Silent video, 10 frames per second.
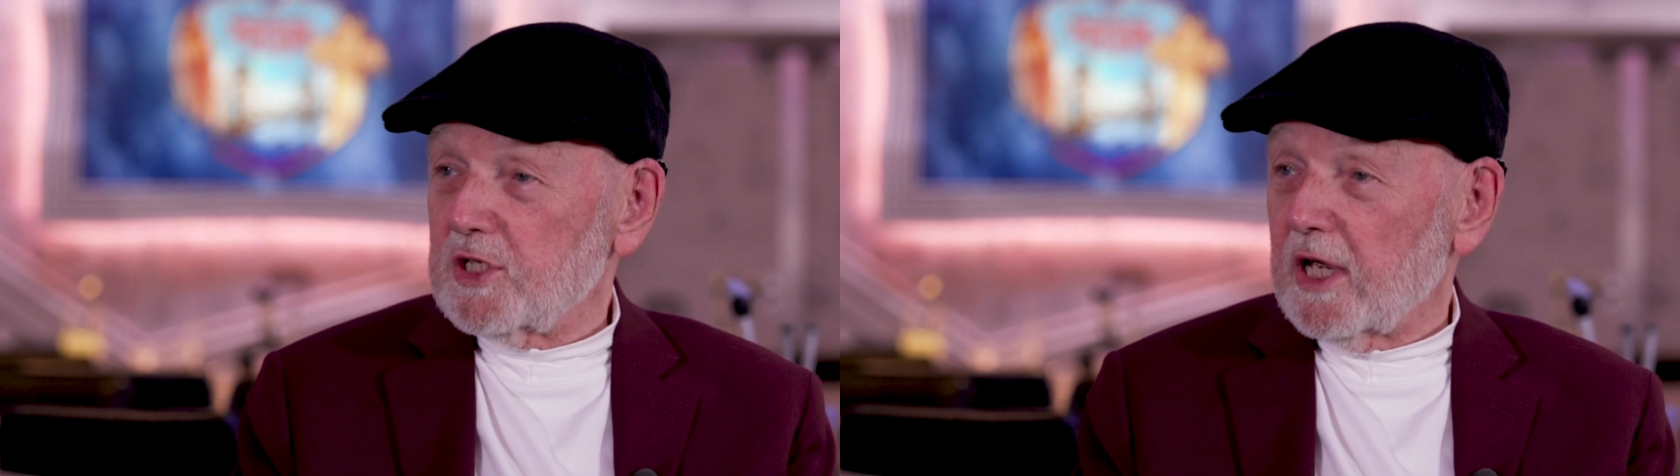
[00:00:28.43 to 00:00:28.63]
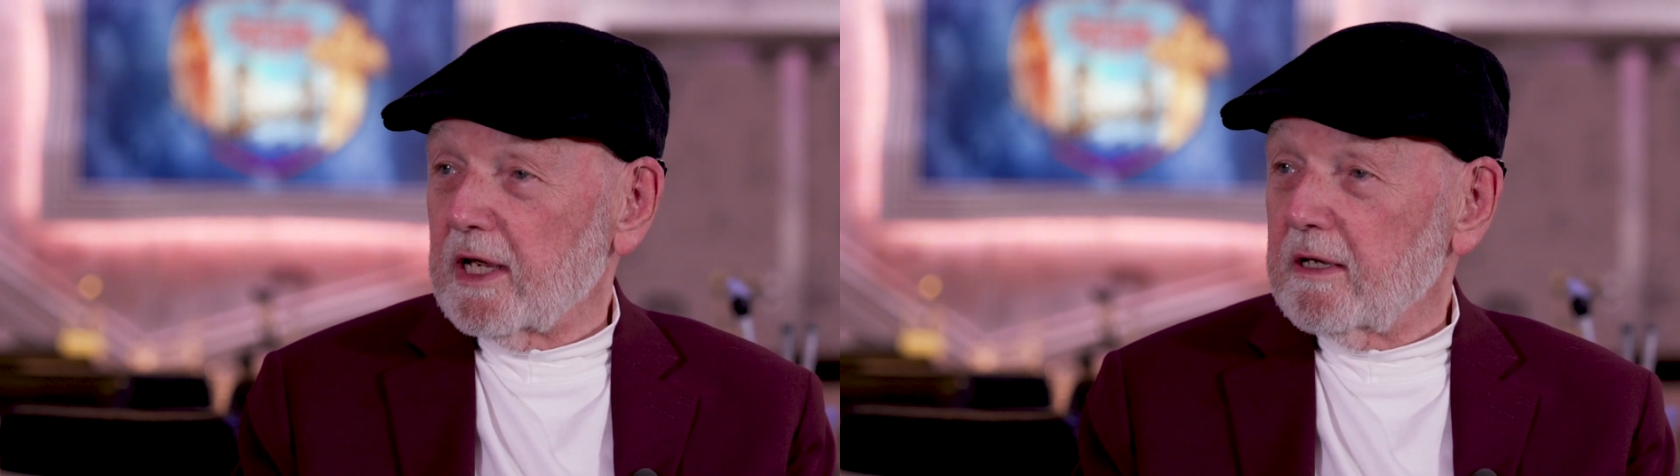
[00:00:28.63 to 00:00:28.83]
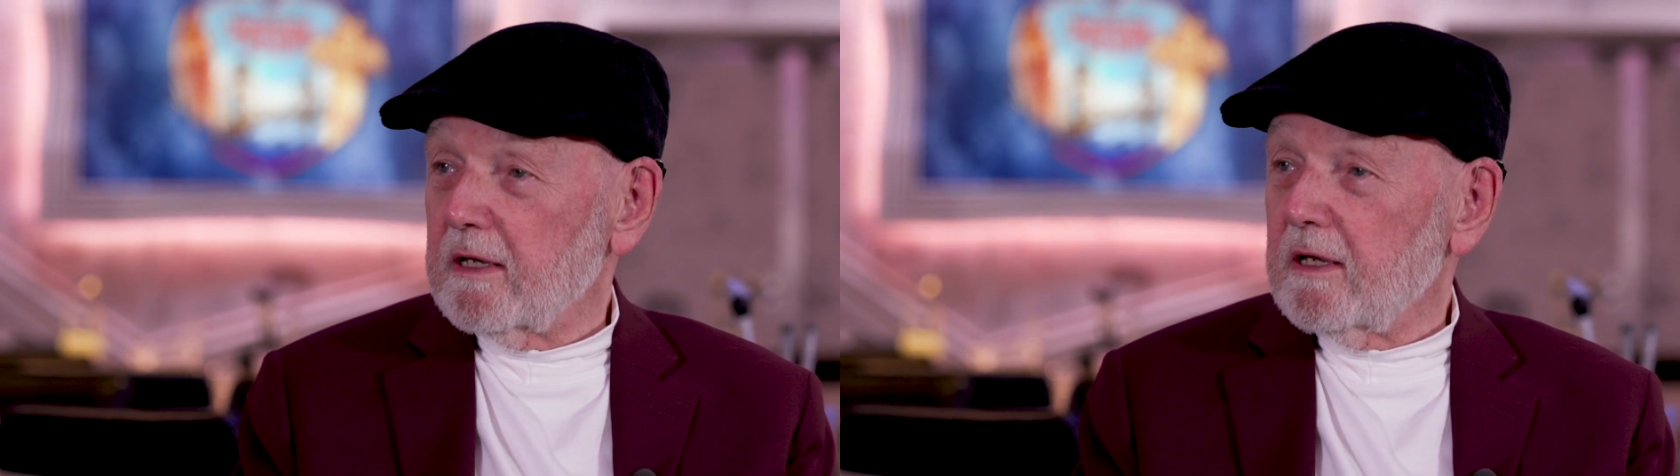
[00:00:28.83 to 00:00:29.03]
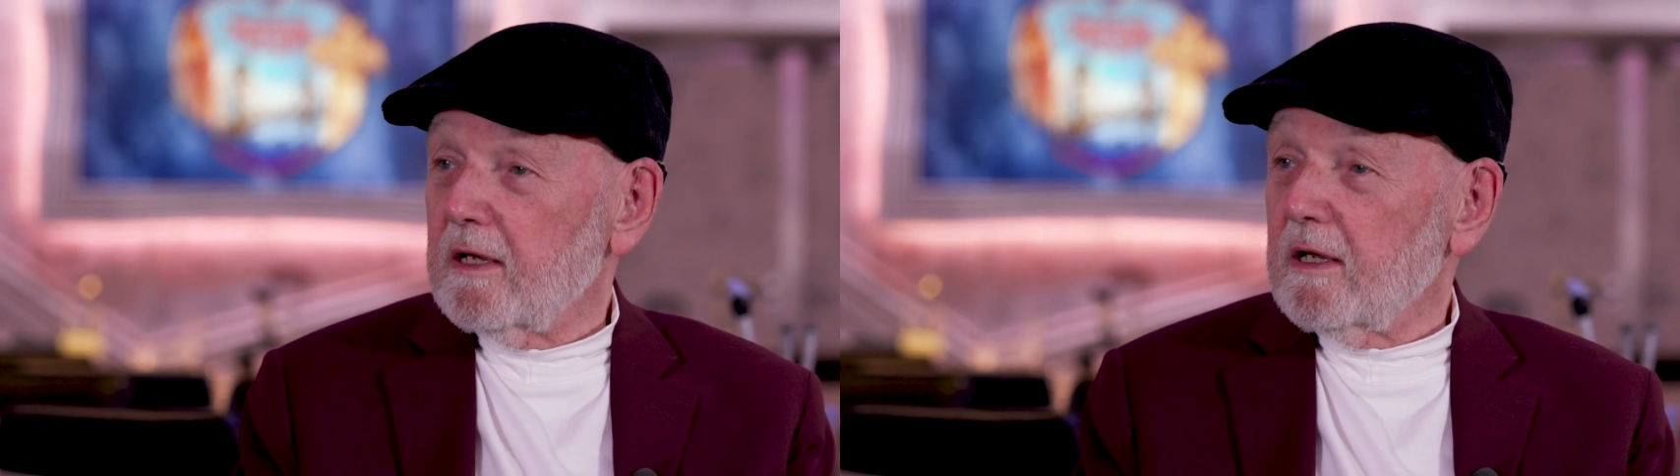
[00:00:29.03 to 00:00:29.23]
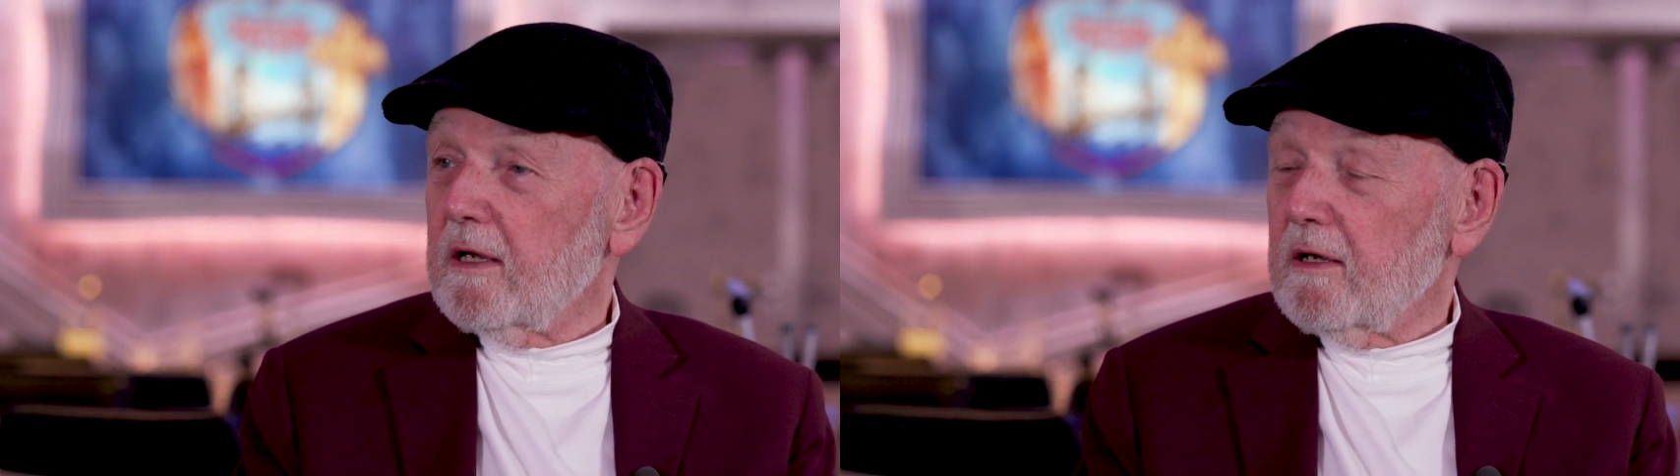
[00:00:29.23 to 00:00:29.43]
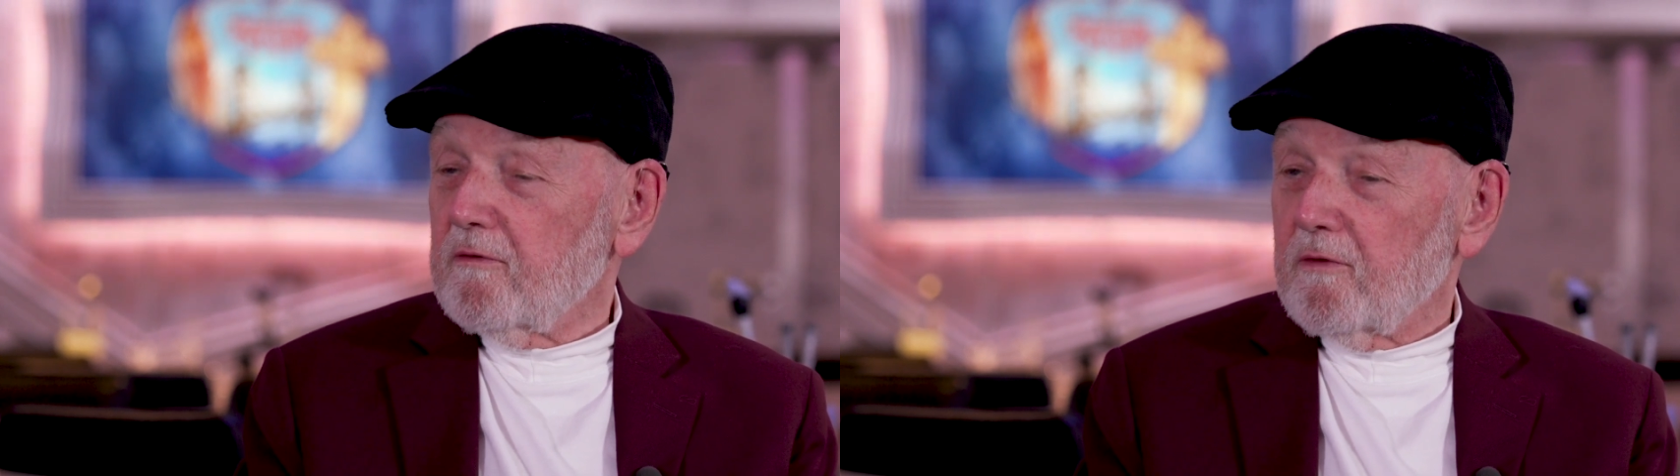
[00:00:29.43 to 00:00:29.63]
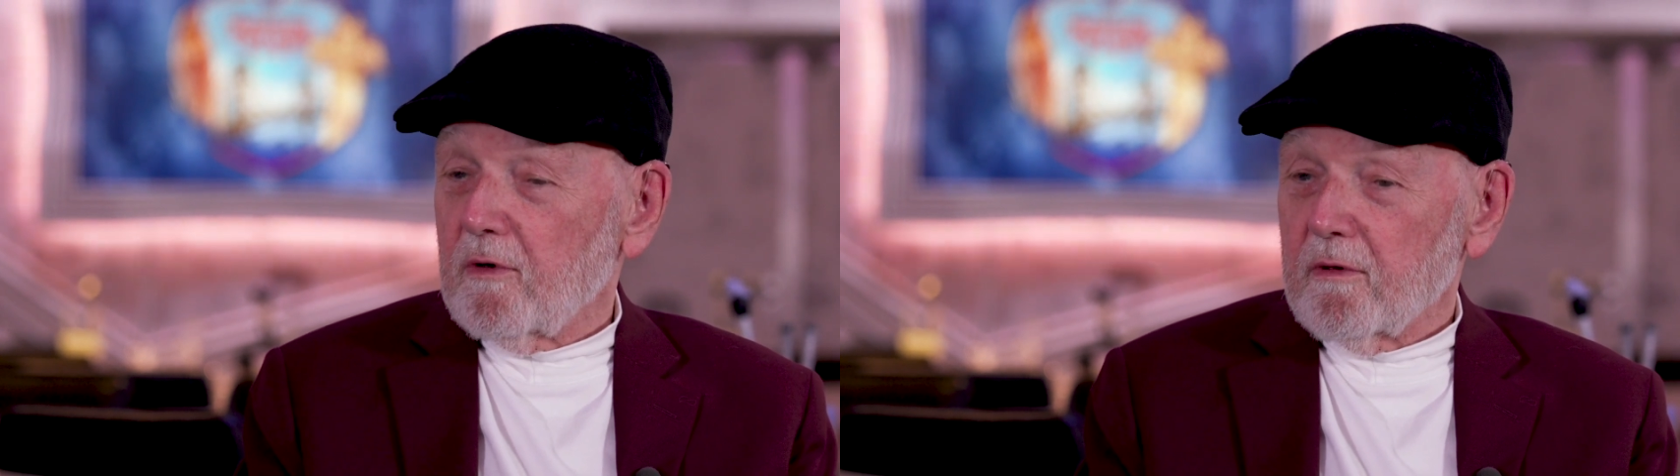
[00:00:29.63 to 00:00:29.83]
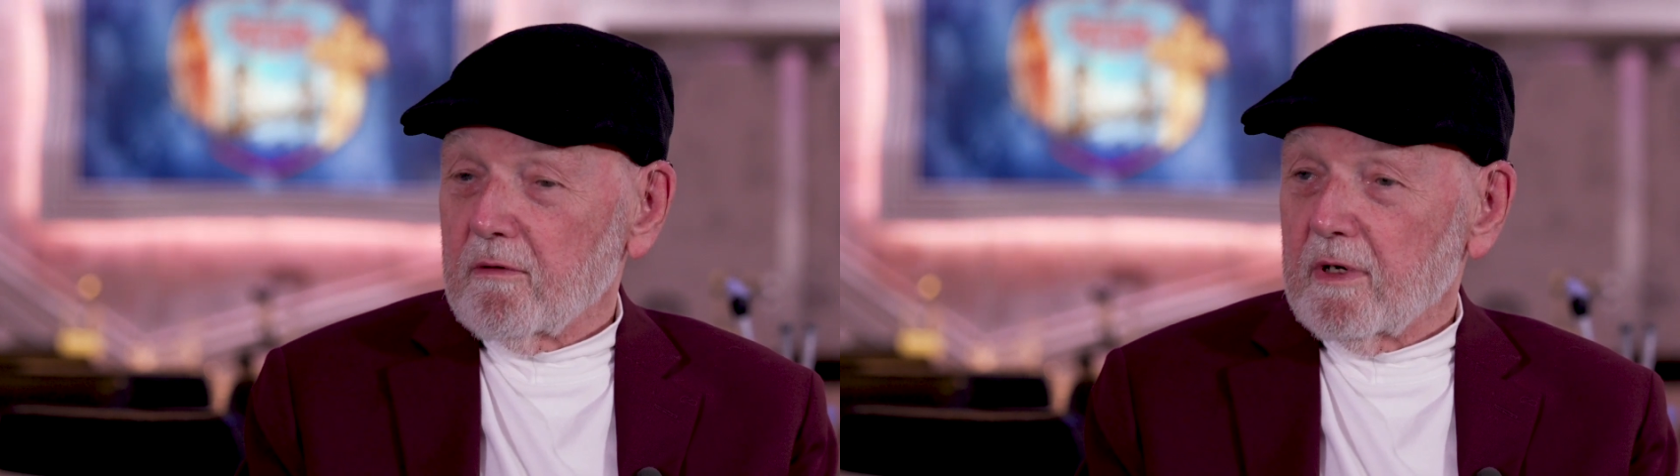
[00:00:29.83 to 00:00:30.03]
check
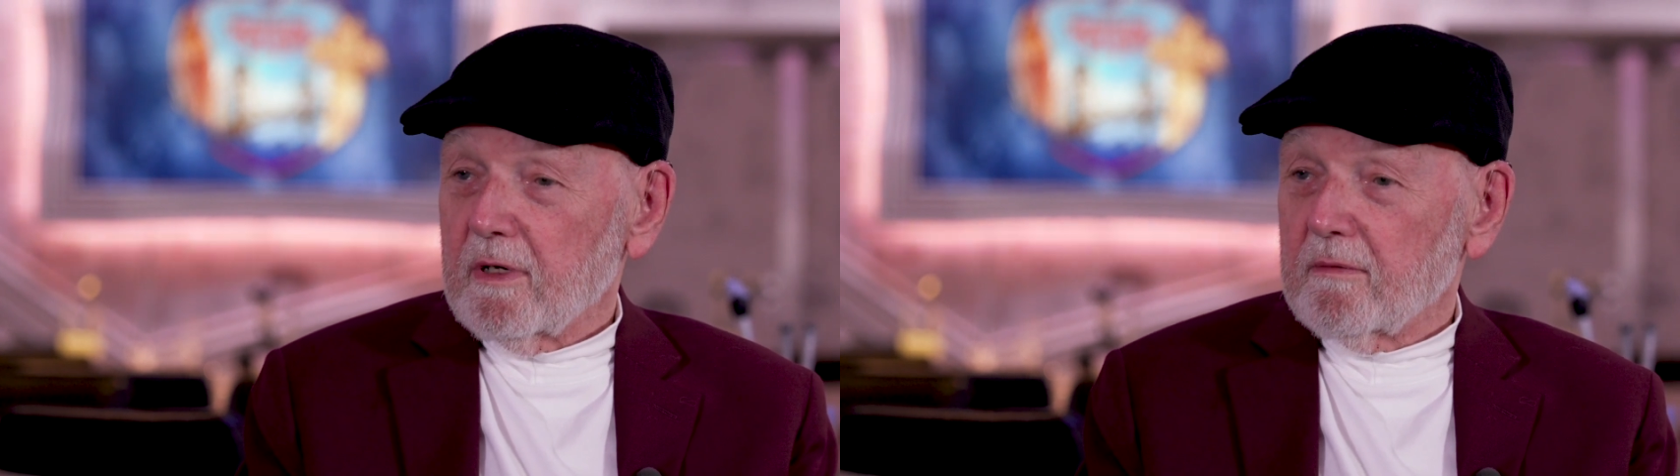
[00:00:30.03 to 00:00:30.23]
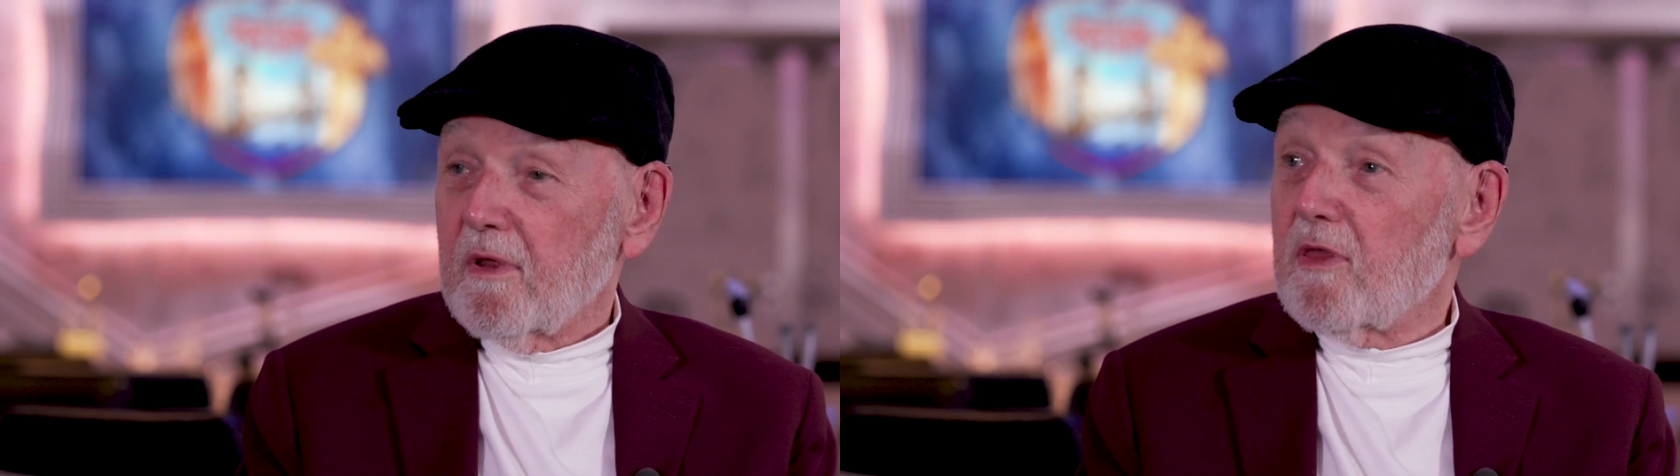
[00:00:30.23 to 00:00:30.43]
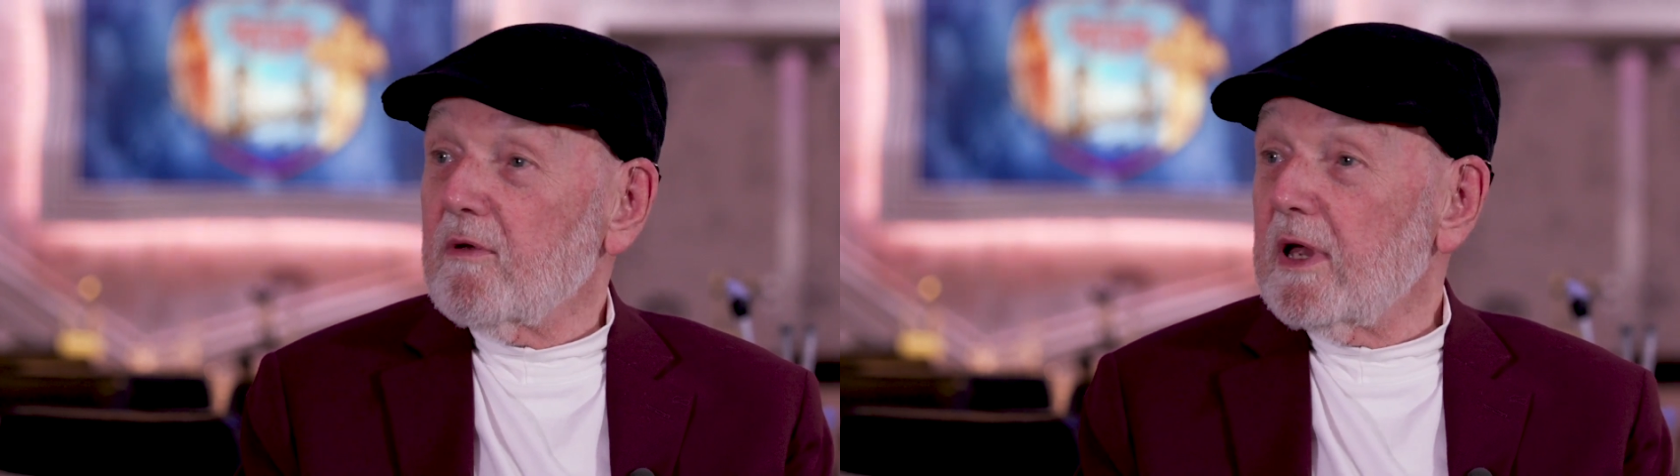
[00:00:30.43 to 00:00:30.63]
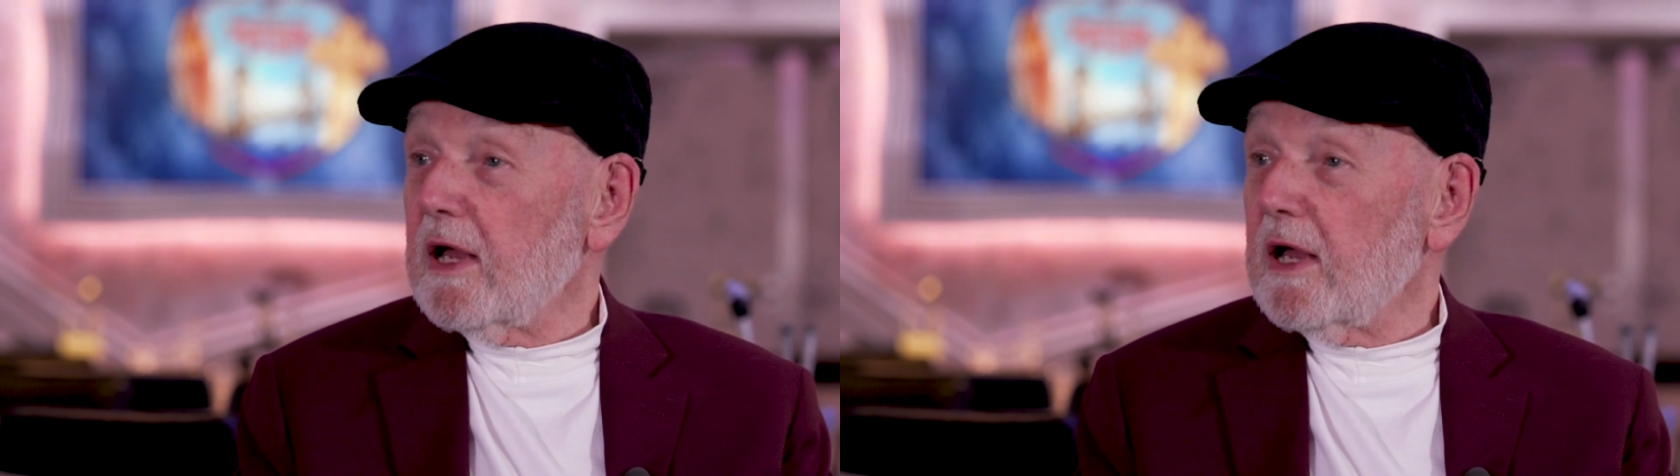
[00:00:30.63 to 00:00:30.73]
for uh,